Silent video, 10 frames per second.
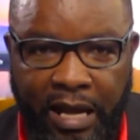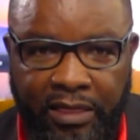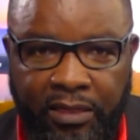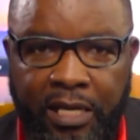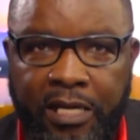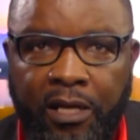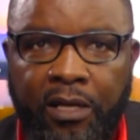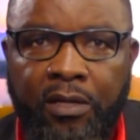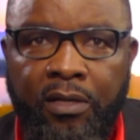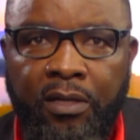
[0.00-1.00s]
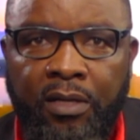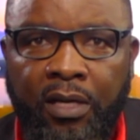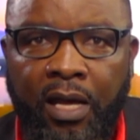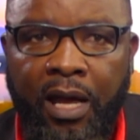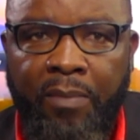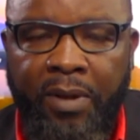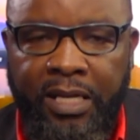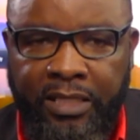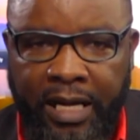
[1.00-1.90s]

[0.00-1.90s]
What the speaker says: I think many